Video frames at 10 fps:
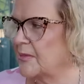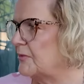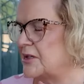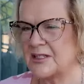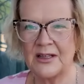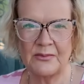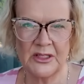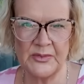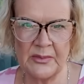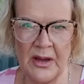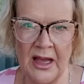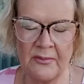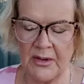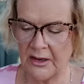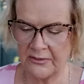which I think must be in my
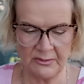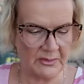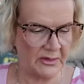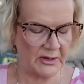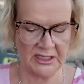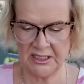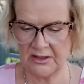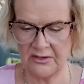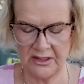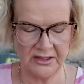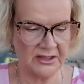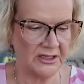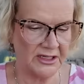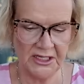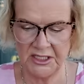handbag from when we went out last
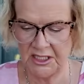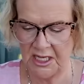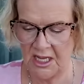night.